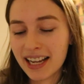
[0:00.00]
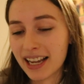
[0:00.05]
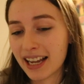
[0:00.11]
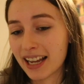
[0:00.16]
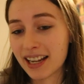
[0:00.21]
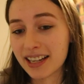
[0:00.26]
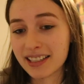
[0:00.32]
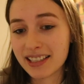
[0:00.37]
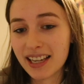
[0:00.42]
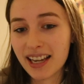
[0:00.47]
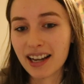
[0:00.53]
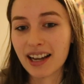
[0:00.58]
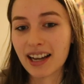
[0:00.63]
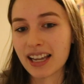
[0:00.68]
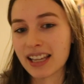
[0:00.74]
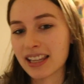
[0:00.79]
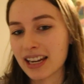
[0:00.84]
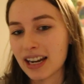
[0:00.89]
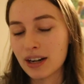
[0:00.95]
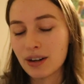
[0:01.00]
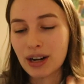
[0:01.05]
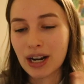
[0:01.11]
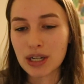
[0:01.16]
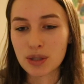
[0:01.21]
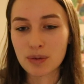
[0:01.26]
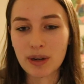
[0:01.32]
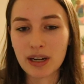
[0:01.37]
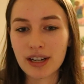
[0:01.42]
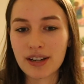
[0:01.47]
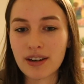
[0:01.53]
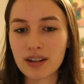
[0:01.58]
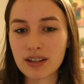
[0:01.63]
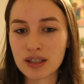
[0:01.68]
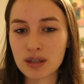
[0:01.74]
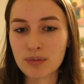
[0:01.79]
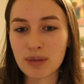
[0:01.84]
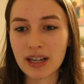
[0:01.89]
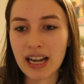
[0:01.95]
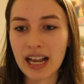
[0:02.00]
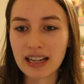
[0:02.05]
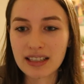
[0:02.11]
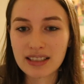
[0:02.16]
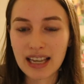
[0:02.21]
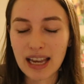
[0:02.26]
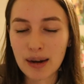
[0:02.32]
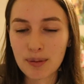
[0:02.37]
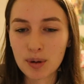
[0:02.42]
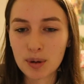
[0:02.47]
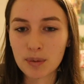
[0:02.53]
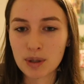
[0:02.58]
And yeah, and then I graduated onto my next camera,